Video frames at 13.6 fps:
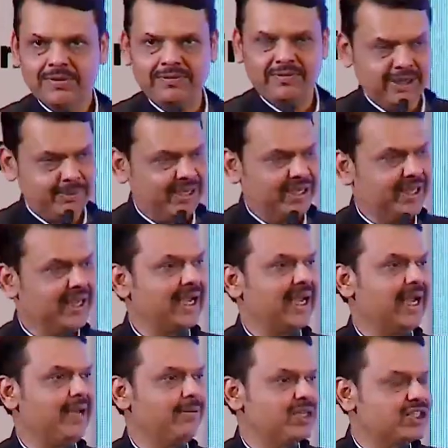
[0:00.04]
very beginning,
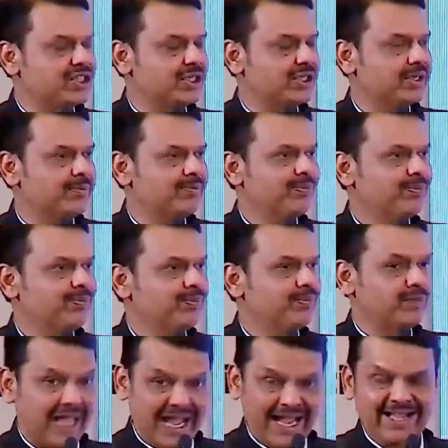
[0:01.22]
I must
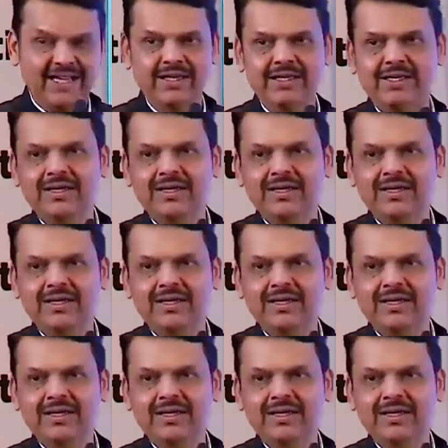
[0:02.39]
thank